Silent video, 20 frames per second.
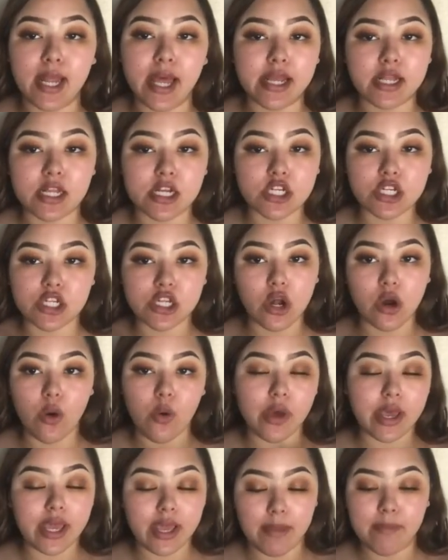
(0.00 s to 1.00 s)
Like there's
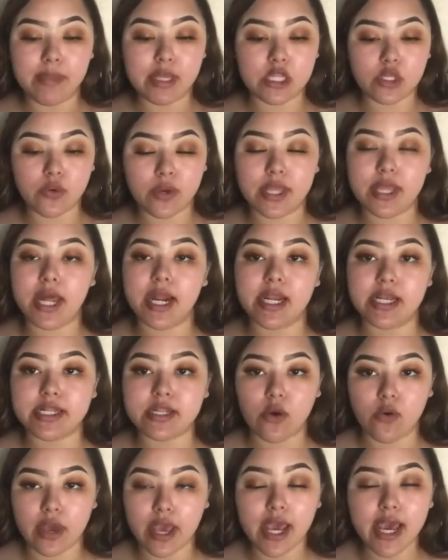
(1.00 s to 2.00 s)
no in between that it's
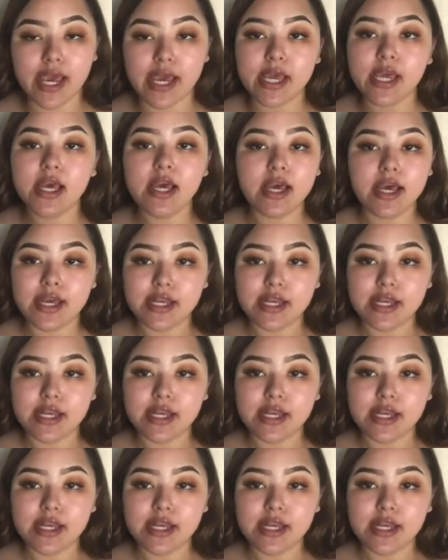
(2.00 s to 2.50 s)
okay.